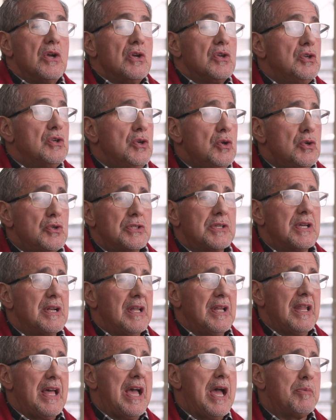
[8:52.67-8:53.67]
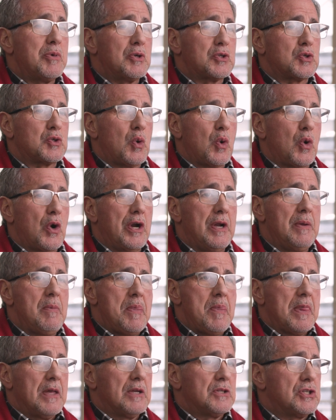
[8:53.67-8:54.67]
used in a laboratory
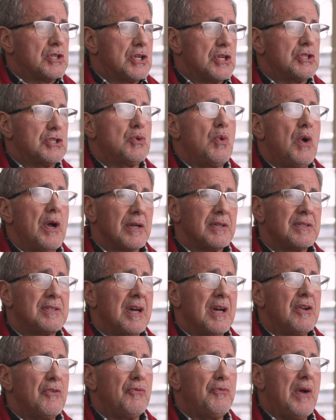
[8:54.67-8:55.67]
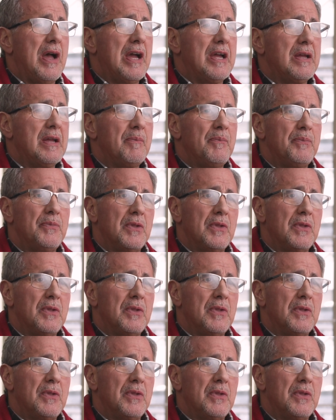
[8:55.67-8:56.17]
just to identify